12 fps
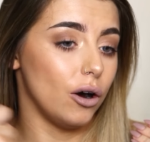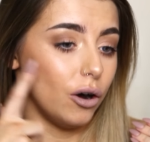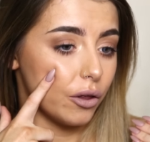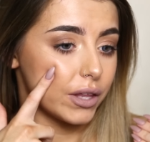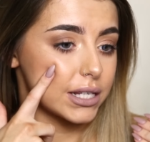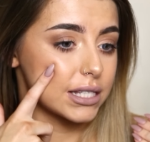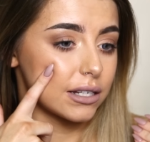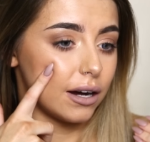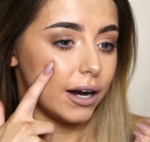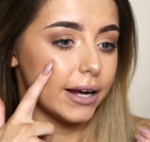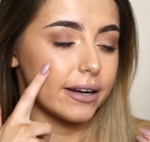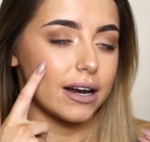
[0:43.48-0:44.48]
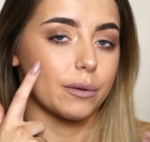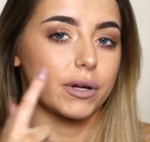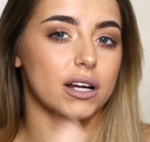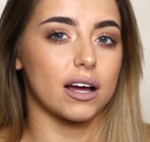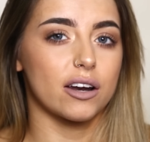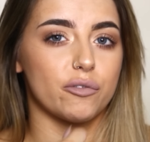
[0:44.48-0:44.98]
on this side and I'm
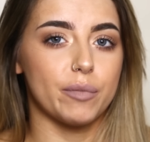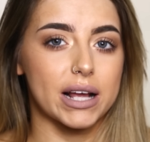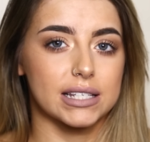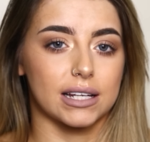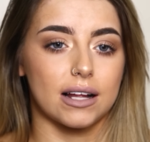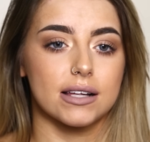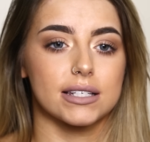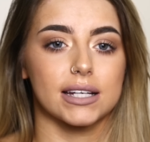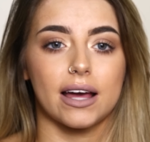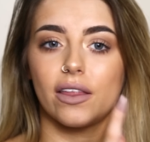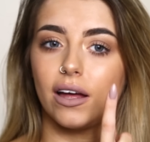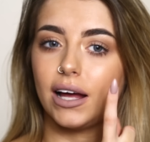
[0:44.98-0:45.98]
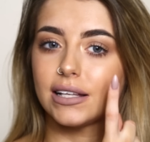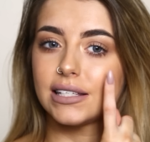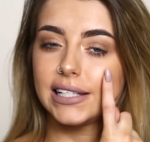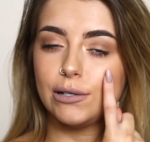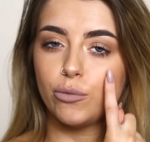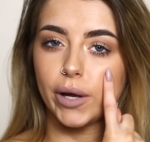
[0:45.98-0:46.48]
gonna kind of mix the colors together and
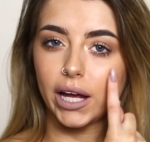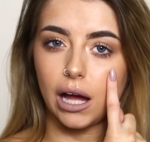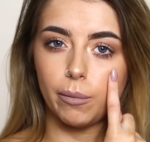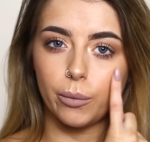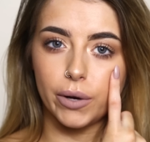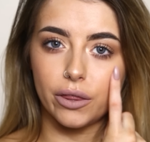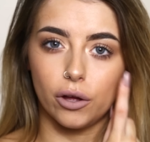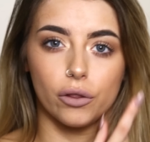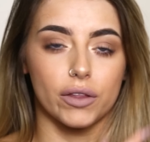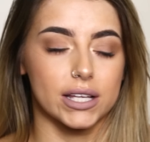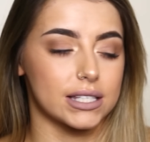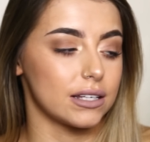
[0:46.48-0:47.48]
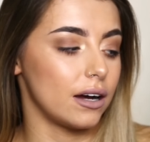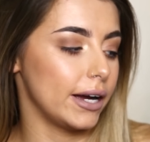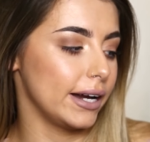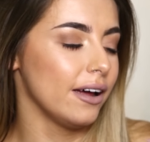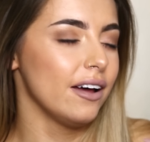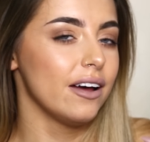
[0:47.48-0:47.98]
see what we can come up with on this
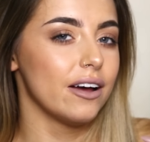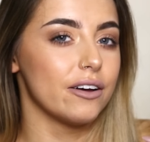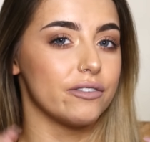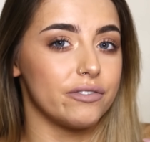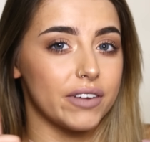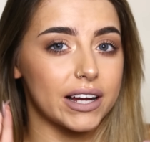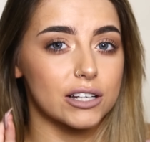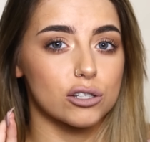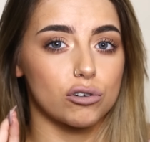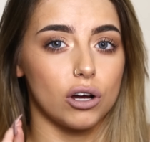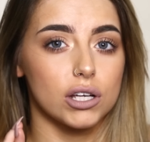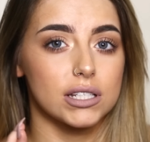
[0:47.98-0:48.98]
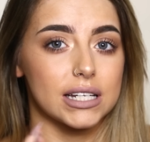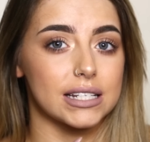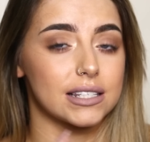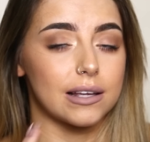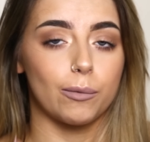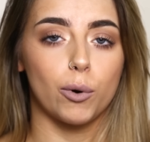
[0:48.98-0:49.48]
side. Fingers crossed
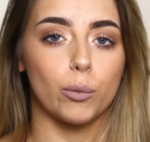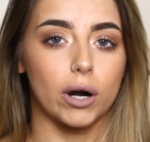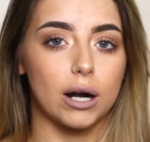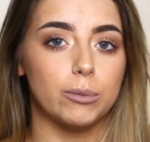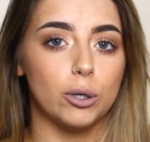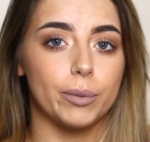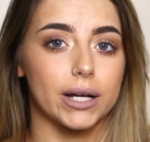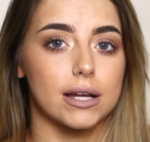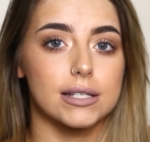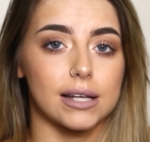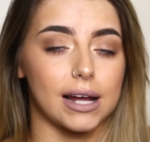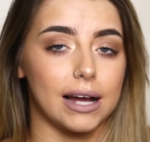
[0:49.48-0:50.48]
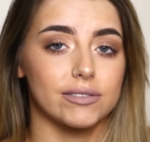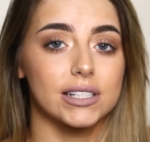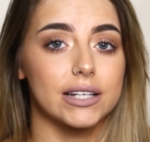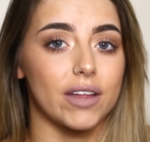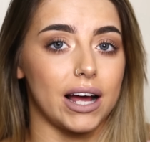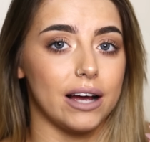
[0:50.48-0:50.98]
it's somewhat wearable because I have
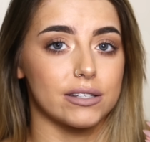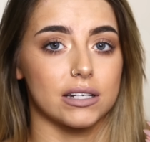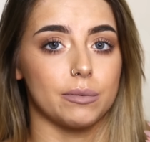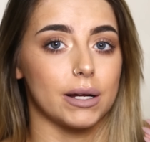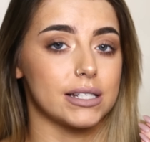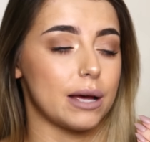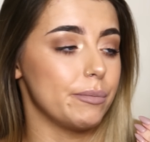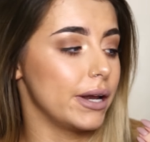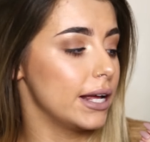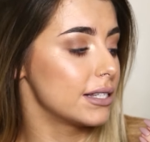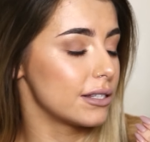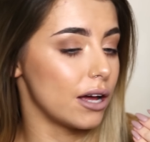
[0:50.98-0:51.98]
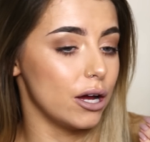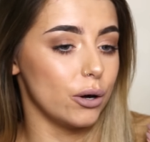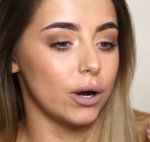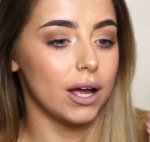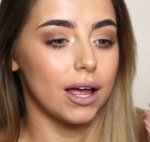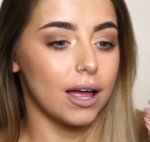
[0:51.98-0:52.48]
to leave the house in about 10 minutes.
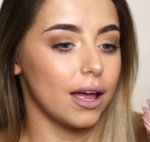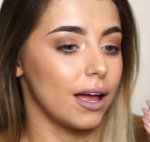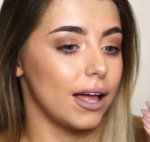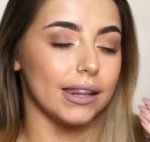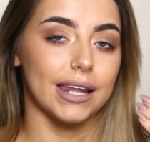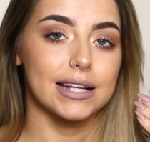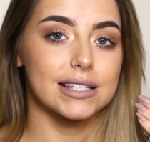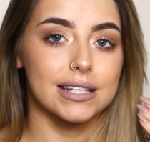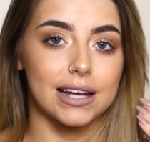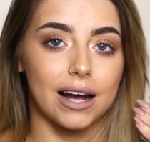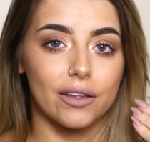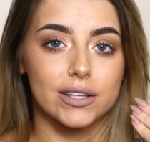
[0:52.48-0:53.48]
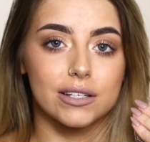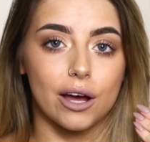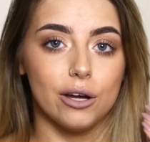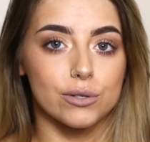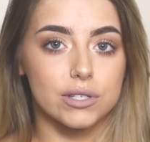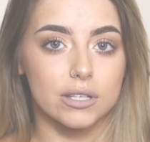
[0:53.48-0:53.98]
So let's see how this
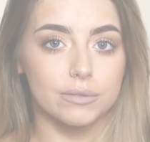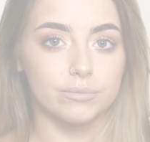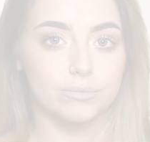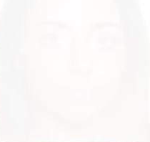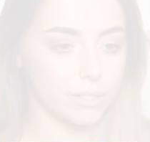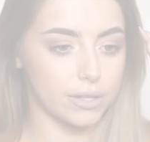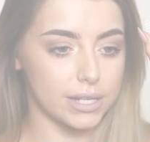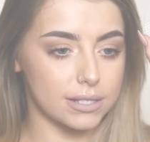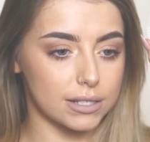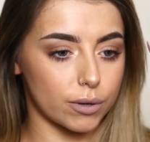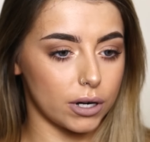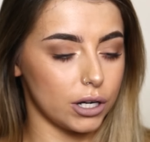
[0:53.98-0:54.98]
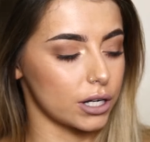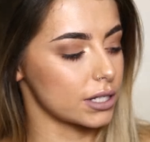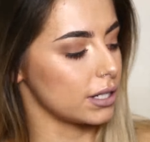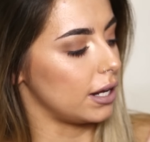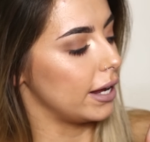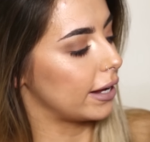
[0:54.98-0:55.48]
goes. So this is what it
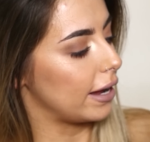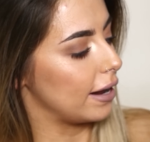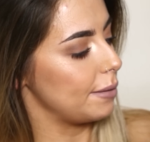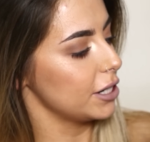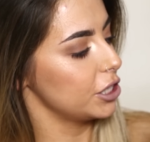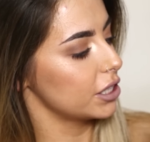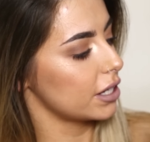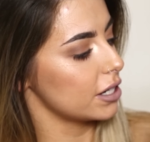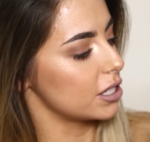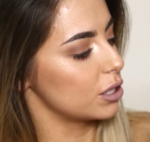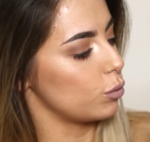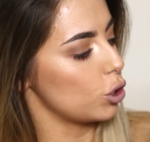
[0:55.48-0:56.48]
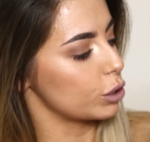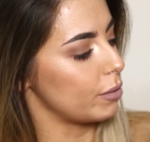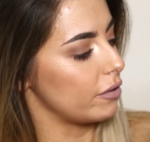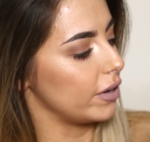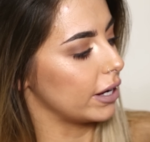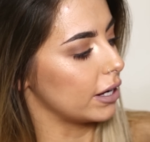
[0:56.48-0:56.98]
looks like and I'm actually just gonna swatch
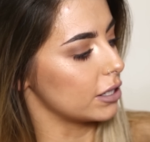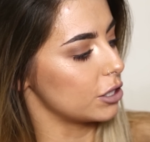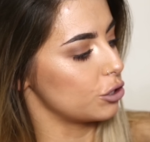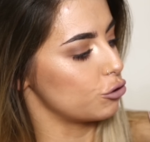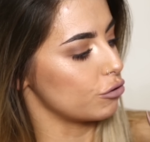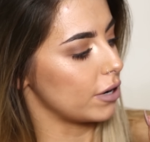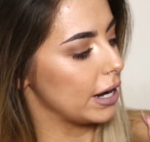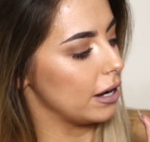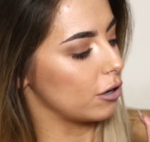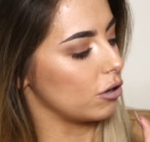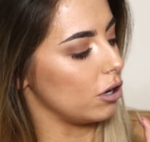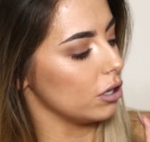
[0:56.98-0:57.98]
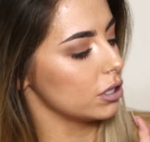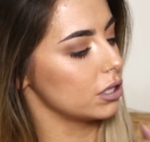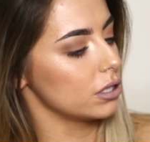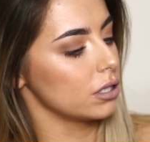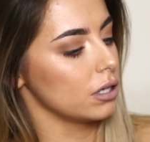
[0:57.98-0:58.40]
my finger straight across